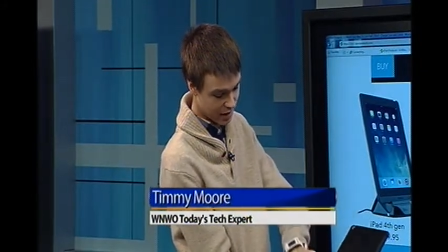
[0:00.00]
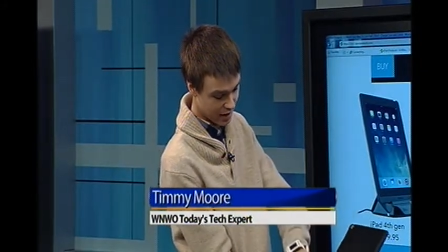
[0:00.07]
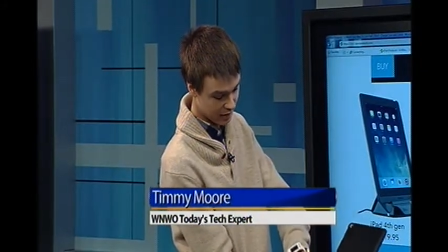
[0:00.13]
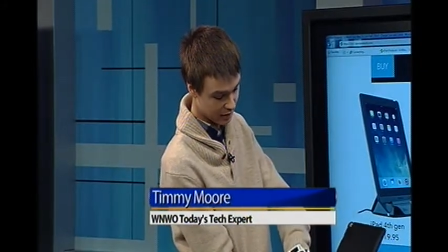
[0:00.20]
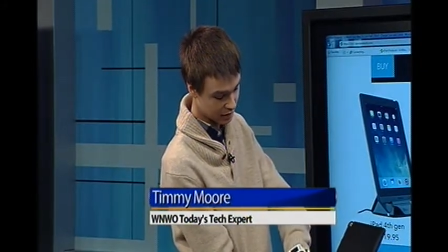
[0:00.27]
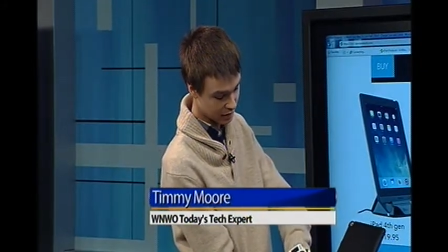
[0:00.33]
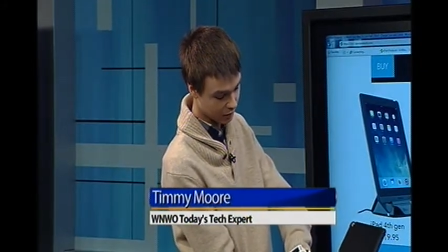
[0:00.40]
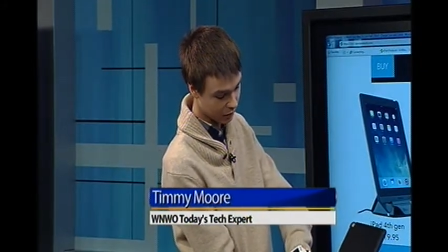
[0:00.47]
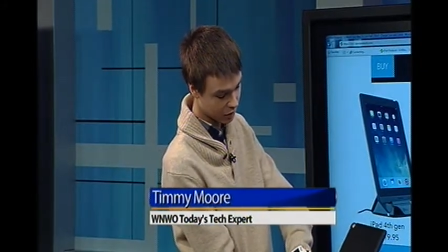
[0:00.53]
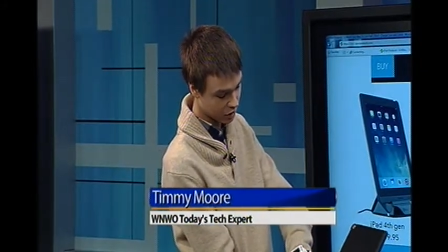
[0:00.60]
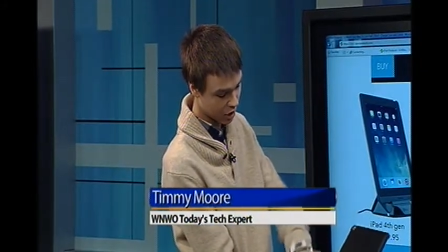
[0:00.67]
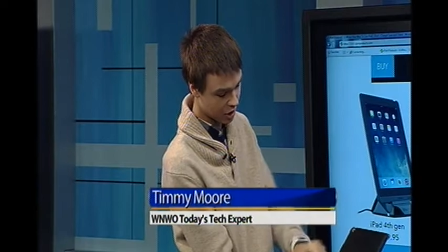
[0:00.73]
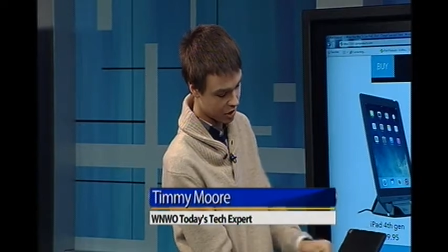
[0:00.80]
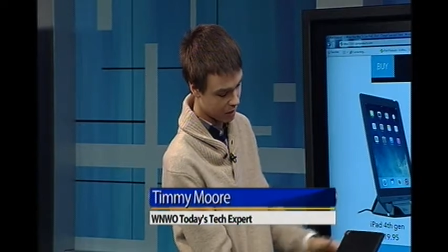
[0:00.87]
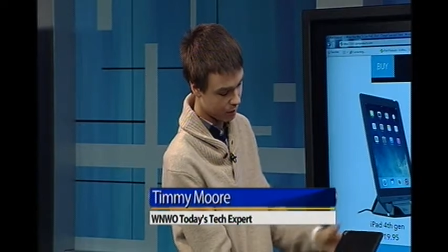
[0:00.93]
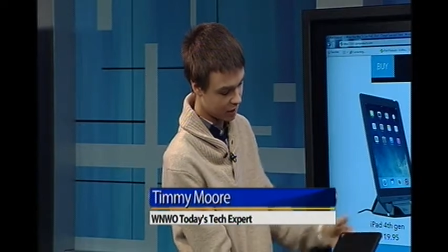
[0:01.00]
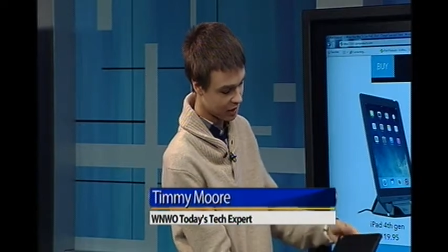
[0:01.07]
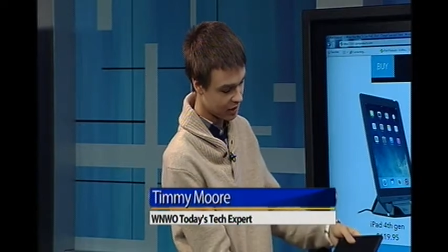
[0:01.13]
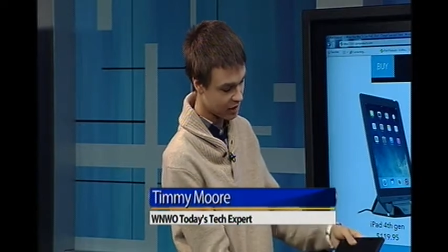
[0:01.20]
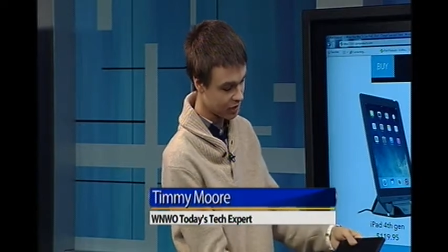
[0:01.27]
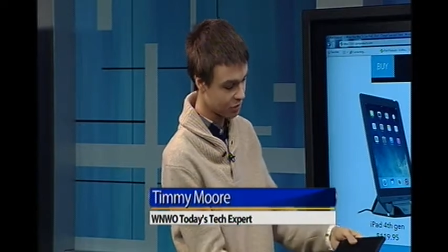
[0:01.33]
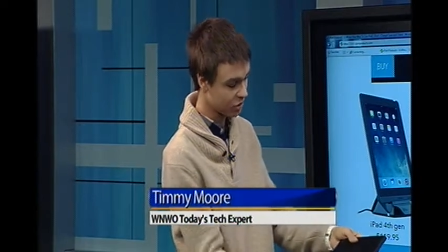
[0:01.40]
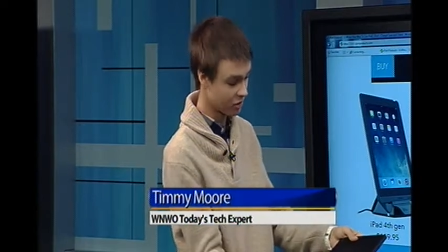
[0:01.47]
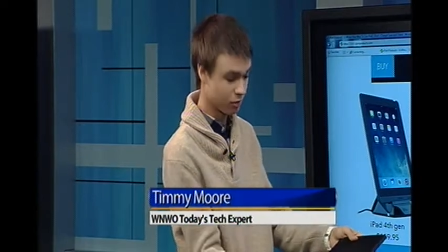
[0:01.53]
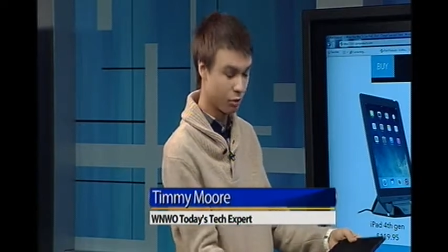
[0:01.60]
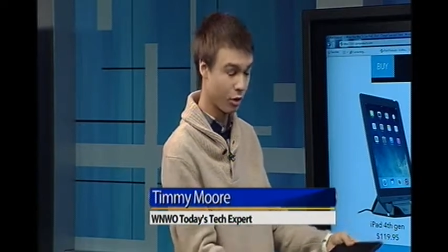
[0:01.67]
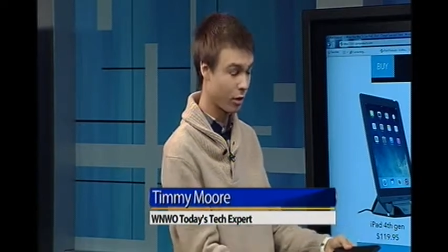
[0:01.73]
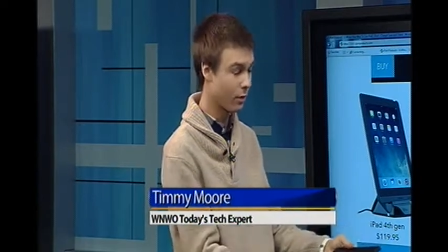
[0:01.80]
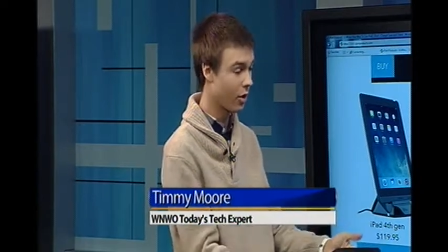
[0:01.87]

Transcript: and this little charging piece, you just put them